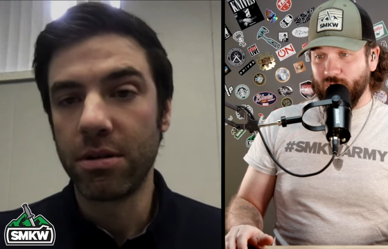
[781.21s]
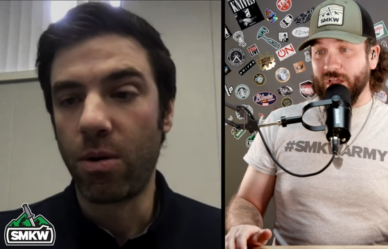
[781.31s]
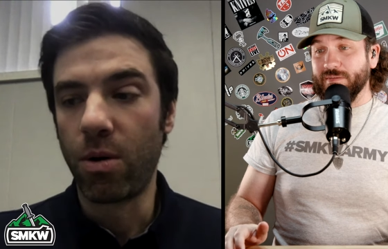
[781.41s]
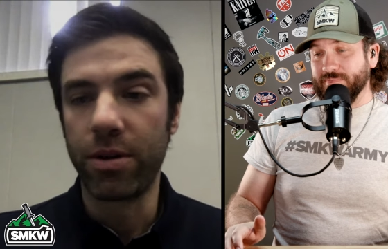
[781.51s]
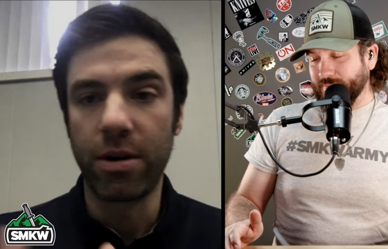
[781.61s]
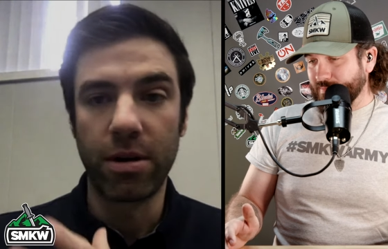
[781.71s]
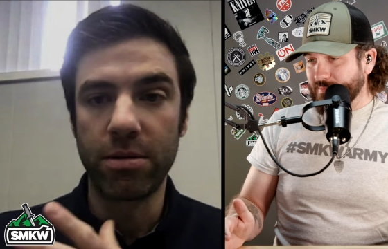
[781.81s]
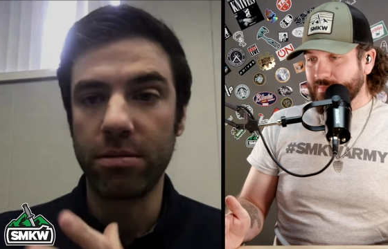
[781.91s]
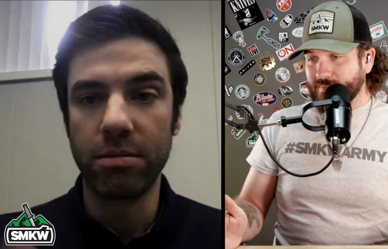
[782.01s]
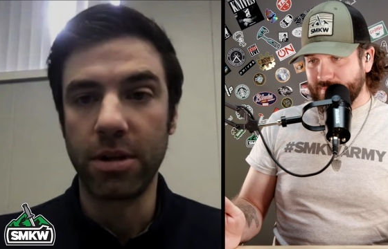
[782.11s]
Speaker 1: right? Or
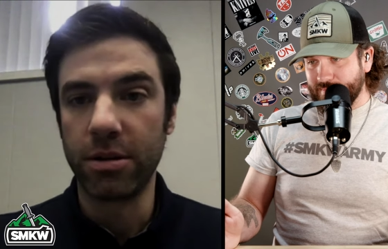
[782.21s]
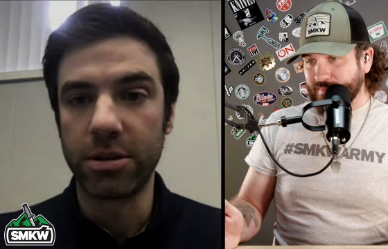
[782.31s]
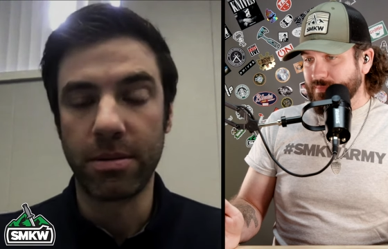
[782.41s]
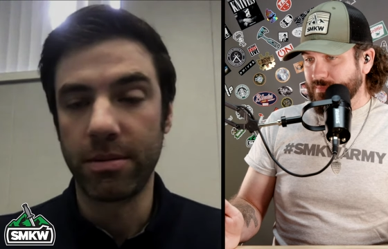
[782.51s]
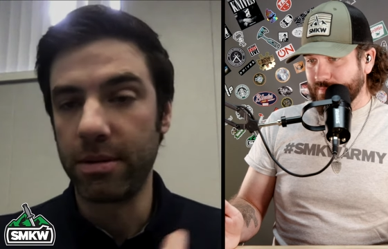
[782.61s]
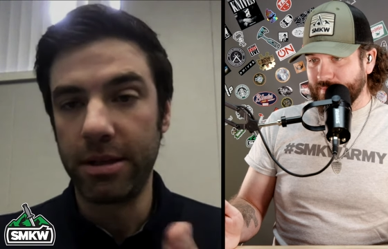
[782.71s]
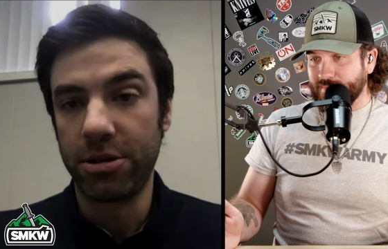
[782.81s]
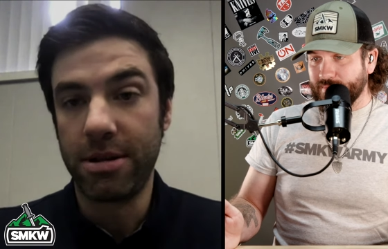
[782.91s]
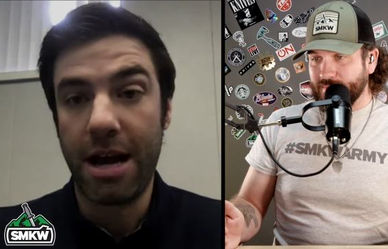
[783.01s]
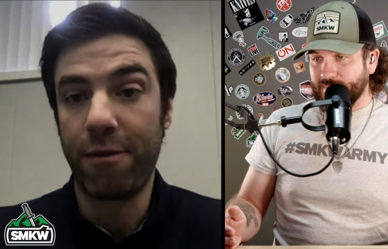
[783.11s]
they're you know so they're
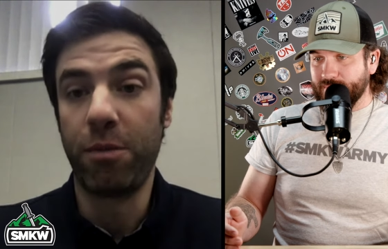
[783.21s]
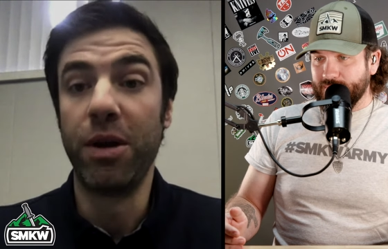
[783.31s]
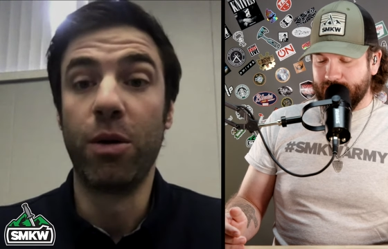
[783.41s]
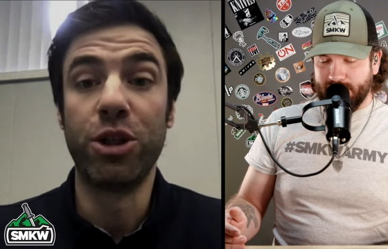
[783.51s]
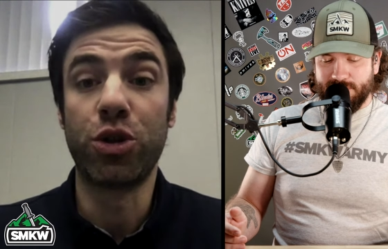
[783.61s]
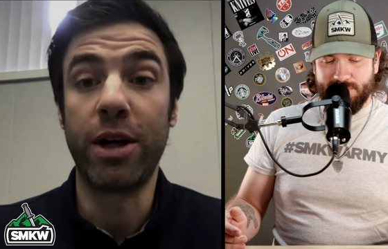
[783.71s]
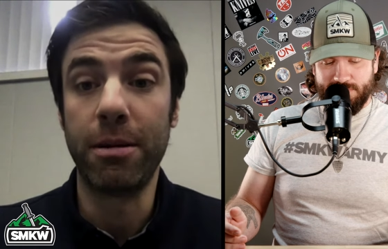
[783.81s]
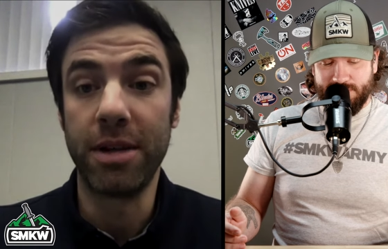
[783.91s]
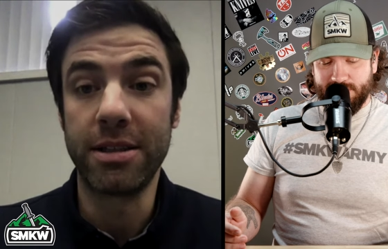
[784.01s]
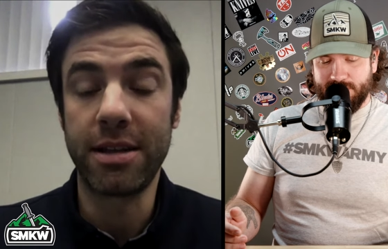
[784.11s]
just not familiar with tritium.